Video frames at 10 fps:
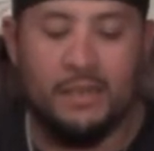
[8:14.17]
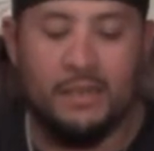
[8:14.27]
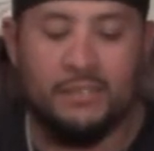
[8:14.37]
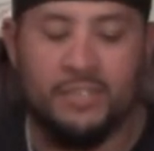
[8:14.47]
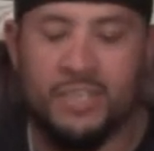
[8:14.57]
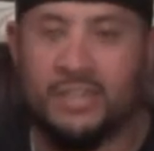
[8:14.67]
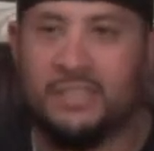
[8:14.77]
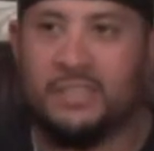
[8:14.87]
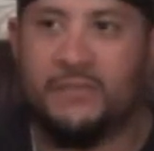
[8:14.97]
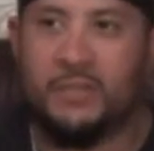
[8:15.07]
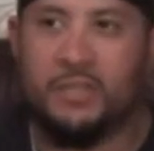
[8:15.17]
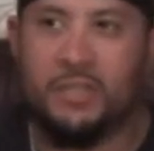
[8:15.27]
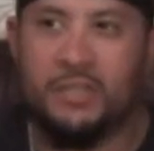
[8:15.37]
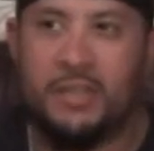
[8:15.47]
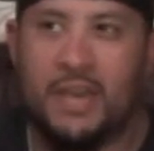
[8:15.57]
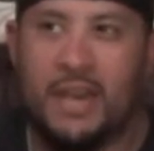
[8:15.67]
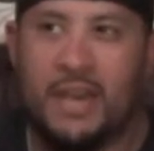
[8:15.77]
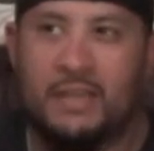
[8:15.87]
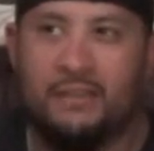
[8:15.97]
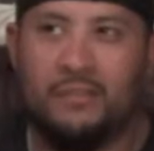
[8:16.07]
The Genesis version,
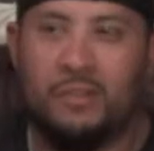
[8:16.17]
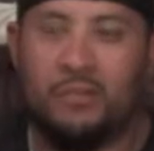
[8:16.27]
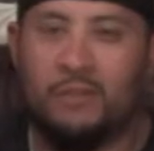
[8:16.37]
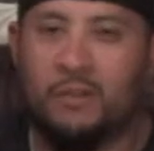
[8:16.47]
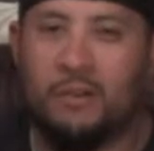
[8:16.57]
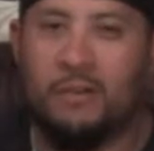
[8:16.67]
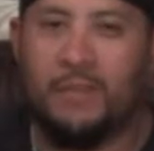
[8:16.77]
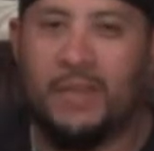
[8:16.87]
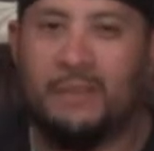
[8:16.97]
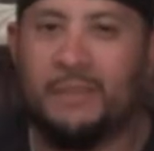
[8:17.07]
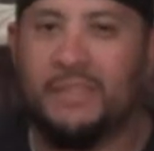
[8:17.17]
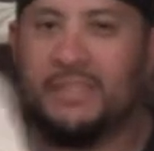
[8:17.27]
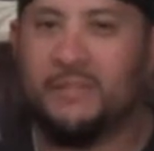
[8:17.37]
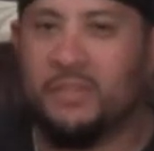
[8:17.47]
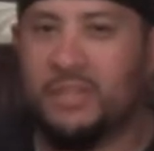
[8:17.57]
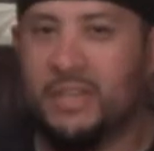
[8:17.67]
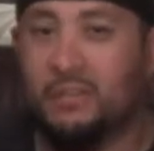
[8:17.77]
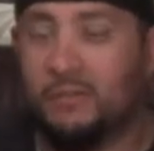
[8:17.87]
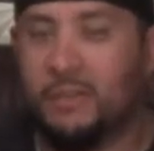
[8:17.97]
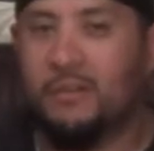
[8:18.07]
I don't recall playing, but this version I
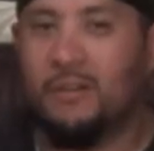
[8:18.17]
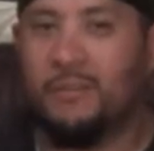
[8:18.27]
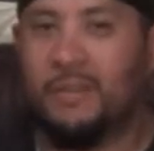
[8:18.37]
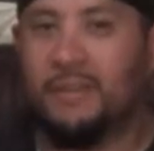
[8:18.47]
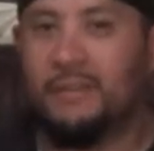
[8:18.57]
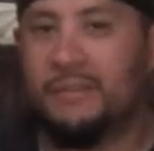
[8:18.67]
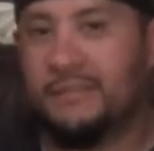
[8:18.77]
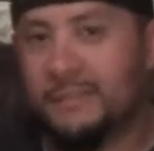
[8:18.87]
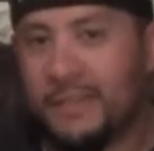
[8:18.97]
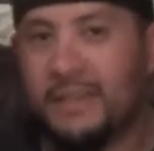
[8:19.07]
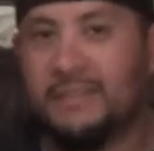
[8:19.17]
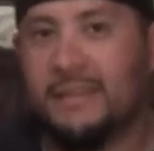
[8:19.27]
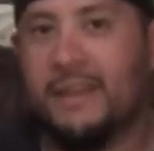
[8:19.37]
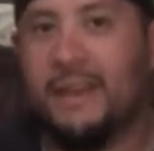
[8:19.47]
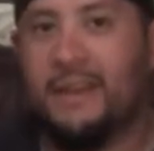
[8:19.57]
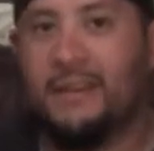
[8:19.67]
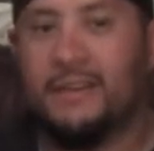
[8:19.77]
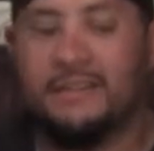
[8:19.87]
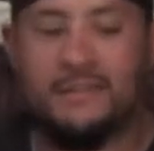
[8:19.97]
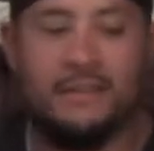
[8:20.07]
do recall playing because, like I said, I had it
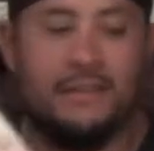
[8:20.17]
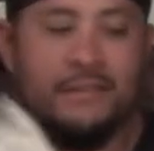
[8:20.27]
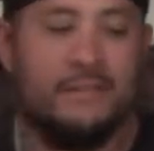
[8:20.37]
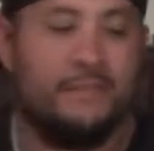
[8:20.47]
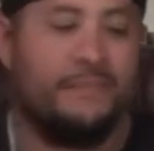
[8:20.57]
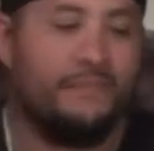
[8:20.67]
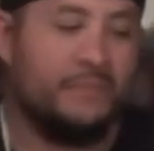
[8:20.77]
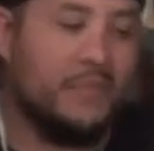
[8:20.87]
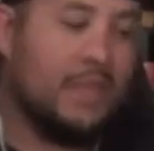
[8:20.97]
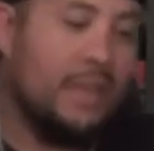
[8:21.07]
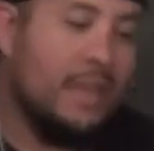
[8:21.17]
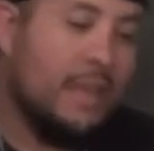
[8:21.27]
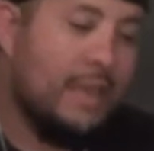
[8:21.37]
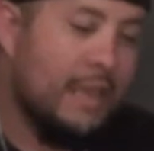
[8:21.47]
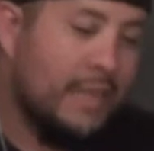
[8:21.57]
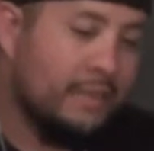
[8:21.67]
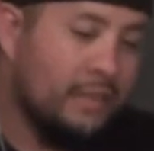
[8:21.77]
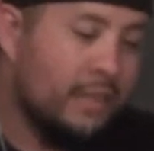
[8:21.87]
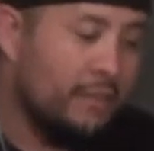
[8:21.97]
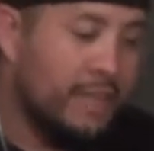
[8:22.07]
as a kid. So, and
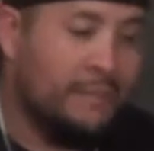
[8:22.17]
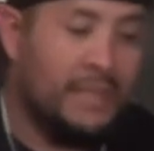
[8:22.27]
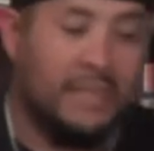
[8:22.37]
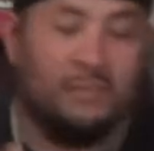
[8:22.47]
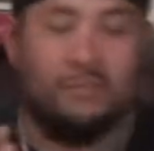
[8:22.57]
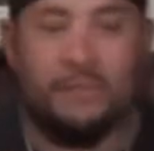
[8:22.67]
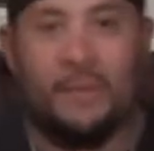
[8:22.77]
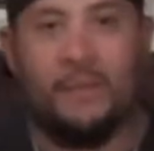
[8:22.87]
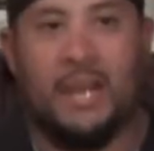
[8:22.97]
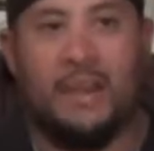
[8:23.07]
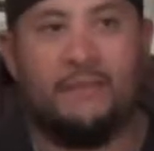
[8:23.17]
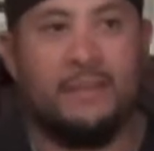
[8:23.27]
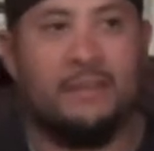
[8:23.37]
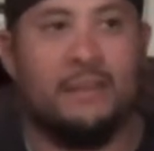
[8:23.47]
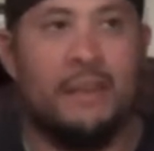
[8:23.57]
the other game that I do remember having,